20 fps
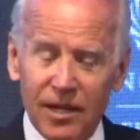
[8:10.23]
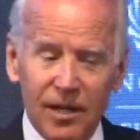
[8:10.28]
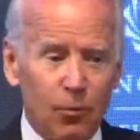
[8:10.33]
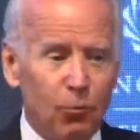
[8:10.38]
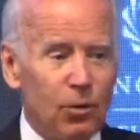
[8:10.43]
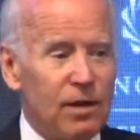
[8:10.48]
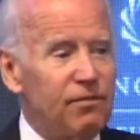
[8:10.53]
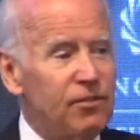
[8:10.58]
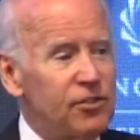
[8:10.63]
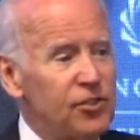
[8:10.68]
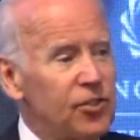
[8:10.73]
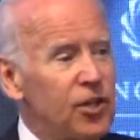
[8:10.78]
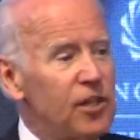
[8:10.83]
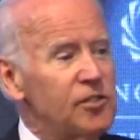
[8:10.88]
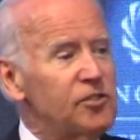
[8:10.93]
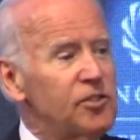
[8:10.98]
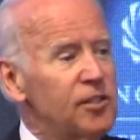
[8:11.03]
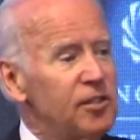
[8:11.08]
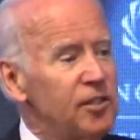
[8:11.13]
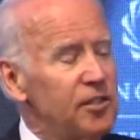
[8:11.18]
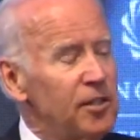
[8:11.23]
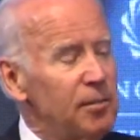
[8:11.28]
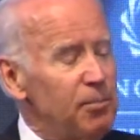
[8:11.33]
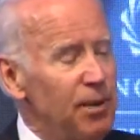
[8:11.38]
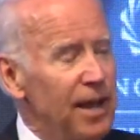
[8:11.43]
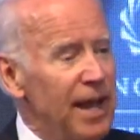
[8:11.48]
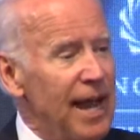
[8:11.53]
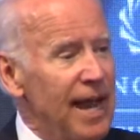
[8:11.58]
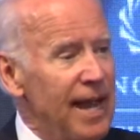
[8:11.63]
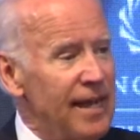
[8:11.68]
We've adjusted in the
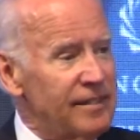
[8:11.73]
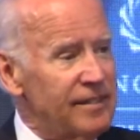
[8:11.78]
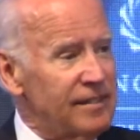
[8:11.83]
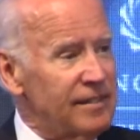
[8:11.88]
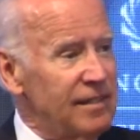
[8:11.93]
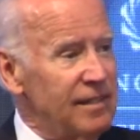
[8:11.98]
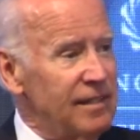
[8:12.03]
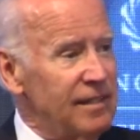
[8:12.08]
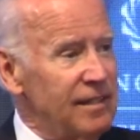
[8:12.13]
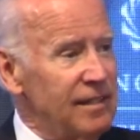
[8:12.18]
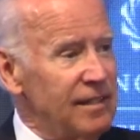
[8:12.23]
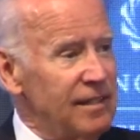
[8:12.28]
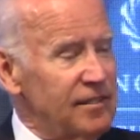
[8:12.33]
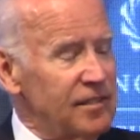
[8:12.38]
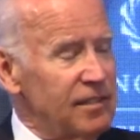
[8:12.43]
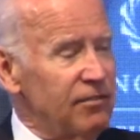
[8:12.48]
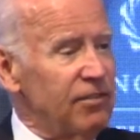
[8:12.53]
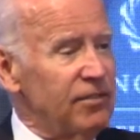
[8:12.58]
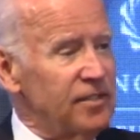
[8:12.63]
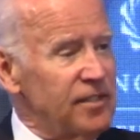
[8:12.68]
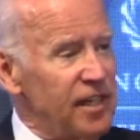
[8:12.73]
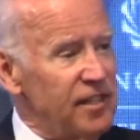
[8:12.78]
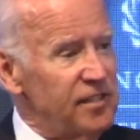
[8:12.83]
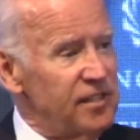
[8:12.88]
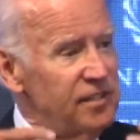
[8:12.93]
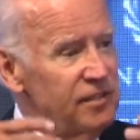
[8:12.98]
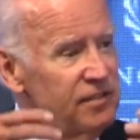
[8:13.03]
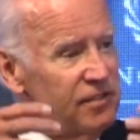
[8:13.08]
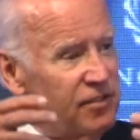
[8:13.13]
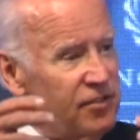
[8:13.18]
past. Civilization
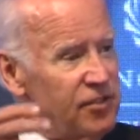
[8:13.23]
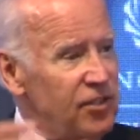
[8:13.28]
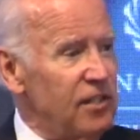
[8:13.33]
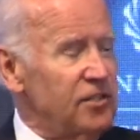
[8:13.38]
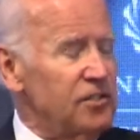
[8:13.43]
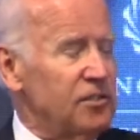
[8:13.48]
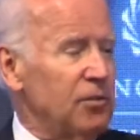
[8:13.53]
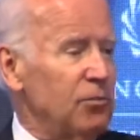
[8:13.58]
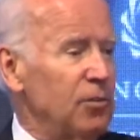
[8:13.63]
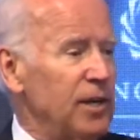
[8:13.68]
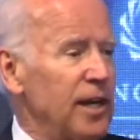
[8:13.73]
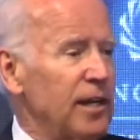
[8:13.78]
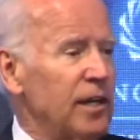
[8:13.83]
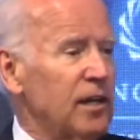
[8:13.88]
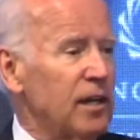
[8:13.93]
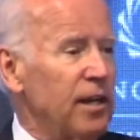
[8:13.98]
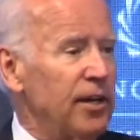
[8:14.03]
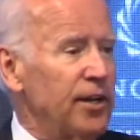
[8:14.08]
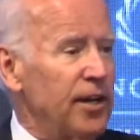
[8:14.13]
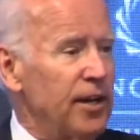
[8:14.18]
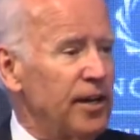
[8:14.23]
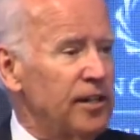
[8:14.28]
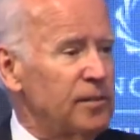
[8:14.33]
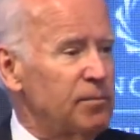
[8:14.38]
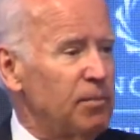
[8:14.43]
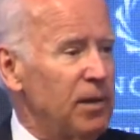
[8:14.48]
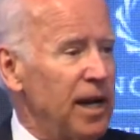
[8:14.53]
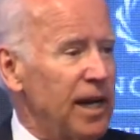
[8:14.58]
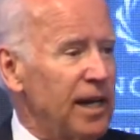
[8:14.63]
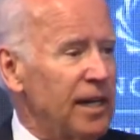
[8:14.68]
has adjusted. We had Luddites
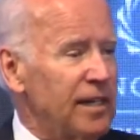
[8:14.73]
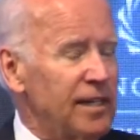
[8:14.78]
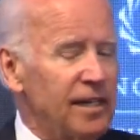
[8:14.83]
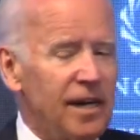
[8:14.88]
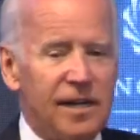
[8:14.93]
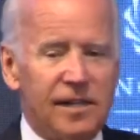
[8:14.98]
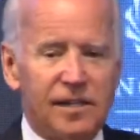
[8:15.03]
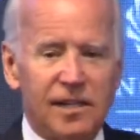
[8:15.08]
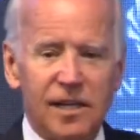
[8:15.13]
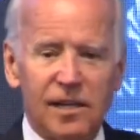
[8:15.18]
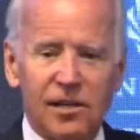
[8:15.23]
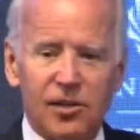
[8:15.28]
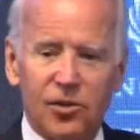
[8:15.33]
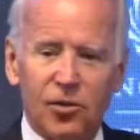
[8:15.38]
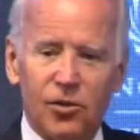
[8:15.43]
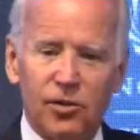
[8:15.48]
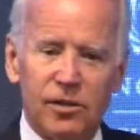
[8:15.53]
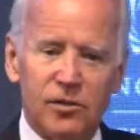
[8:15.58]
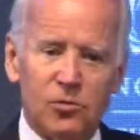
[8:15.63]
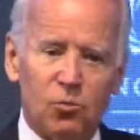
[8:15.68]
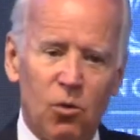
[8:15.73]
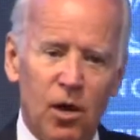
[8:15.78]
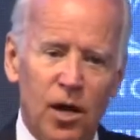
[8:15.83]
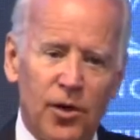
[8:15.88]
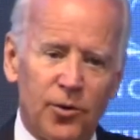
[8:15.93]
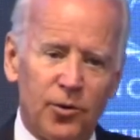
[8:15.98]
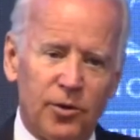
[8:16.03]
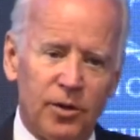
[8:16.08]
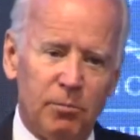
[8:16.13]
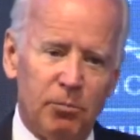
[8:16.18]
back in the 1830s
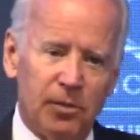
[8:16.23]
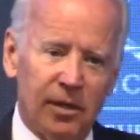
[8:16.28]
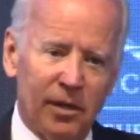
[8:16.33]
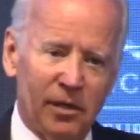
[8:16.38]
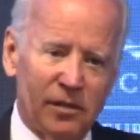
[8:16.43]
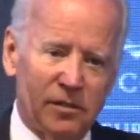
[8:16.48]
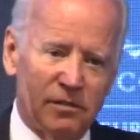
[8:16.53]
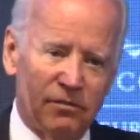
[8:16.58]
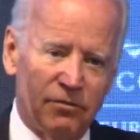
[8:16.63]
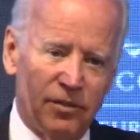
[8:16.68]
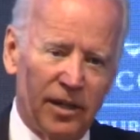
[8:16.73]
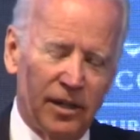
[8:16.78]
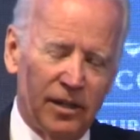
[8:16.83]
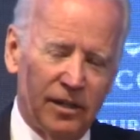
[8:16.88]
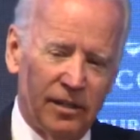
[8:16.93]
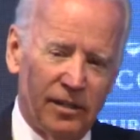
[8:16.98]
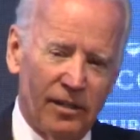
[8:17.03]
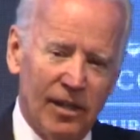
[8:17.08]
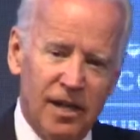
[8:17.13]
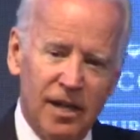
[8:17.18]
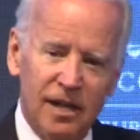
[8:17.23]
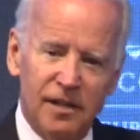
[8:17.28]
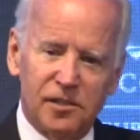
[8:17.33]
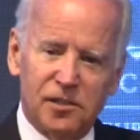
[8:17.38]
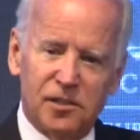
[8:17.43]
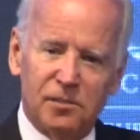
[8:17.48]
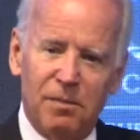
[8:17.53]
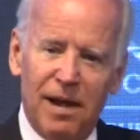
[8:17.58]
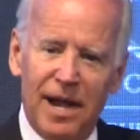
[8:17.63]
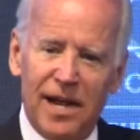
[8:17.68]
wandering the Midlands of England,
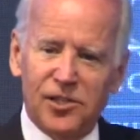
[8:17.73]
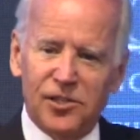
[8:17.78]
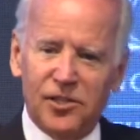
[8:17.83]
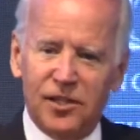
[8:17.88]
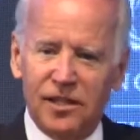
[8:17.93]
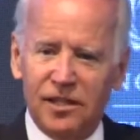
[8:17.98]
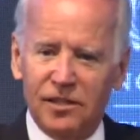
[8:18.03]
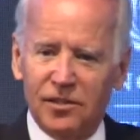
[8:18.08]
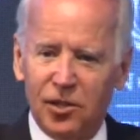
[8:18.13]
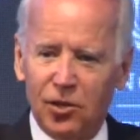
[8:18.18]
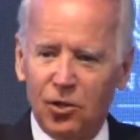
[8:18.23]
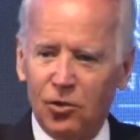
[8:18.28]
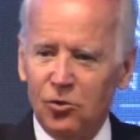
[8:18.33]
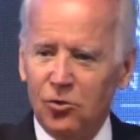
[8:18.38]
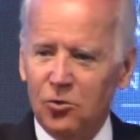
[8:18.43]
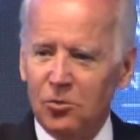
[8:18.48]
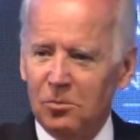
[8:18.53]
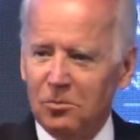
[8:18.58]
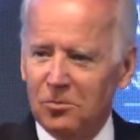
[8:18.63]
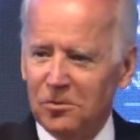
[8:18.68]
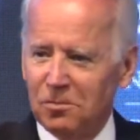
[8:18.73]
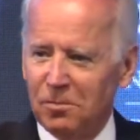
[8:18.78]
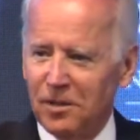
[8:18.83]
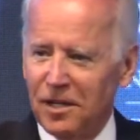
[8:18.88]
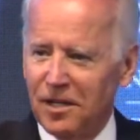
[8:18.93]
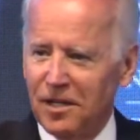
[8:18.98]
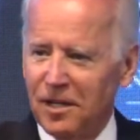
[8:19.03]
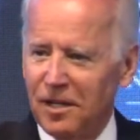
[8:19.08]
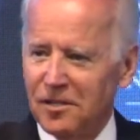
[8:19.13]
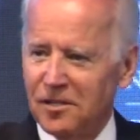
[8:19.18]
smashing the looms
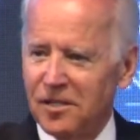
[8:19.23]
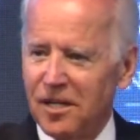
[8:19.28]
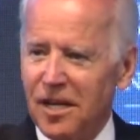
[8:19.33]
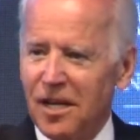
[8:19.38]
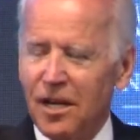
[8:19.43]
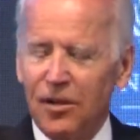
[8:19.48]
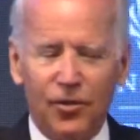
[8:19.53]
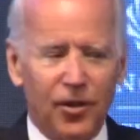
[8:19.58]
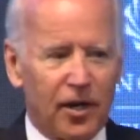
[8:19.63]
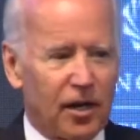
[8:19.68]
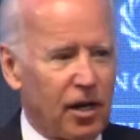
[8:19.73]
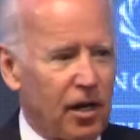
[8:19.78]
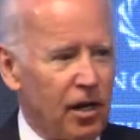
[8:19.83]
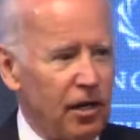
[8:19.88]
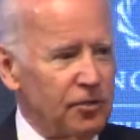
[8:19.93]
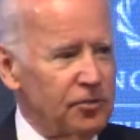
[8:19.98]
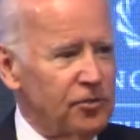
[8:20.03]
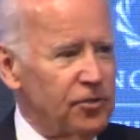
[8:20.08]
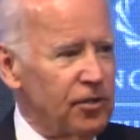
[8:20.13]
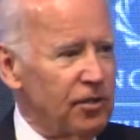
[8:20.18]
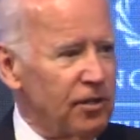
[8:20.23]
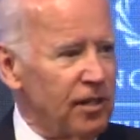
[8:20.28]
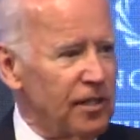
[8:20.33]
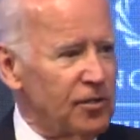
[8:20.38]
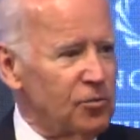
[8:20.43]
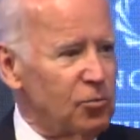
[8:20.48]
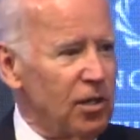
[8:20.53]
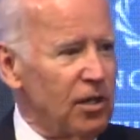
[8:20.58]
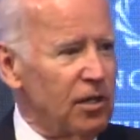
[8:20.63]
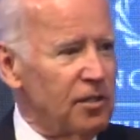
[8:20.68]
because the culture as
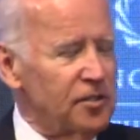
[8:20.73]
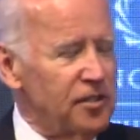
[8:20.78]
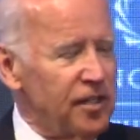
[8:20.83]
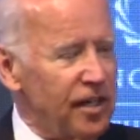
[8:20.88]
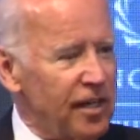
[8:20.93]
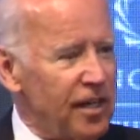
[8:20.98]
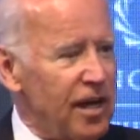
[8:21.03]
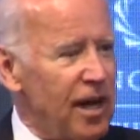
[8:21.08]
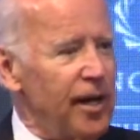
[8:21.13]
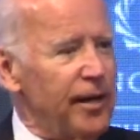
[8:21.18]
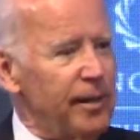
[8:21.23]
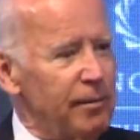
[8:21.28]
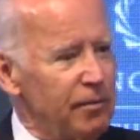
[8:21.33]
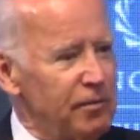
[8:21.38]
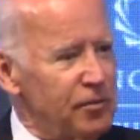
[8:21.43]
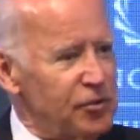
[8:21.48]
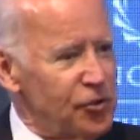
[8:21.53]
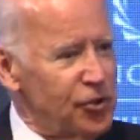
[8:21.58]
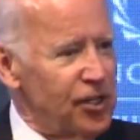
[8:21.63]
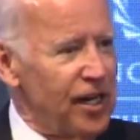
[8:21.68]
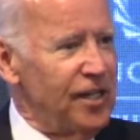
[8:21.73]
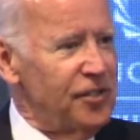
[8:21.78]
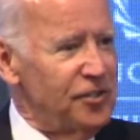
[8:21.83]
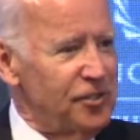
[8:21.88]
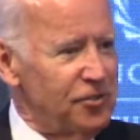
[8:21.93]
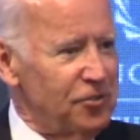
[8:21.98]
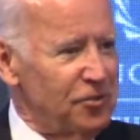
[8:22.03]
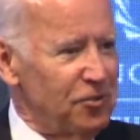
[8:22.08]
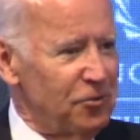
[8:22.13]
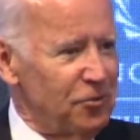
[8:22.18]
well as the economy was
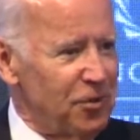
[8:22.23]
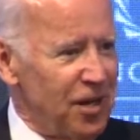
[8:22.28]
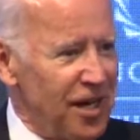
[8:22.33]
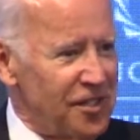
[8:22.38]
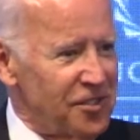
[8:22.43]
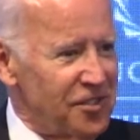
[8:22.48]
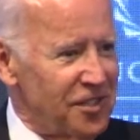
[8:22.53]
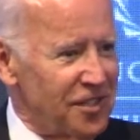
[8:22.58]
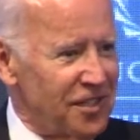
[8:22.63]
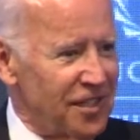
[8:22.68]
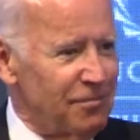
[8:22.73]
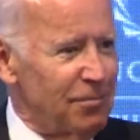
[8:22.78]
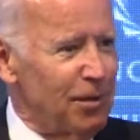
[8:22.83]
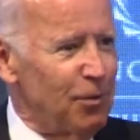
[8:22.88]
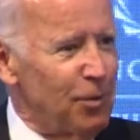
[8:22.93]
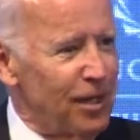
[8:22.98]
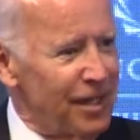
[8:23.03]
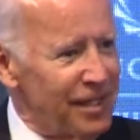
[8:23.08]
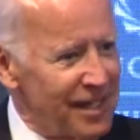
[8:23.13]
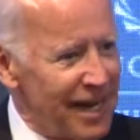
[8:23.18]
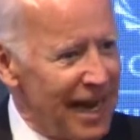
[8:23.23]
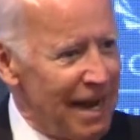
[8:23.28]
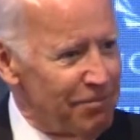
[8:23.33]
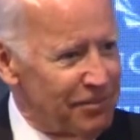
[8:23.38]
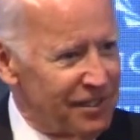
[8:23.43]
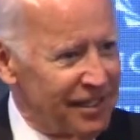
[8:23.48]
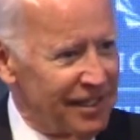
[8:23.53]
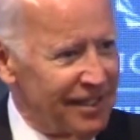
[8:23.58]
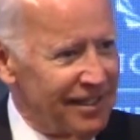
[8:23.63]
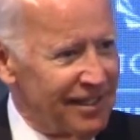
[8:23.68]
changing so drastically. But we
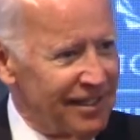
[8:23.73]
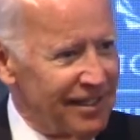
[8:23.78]
adapted.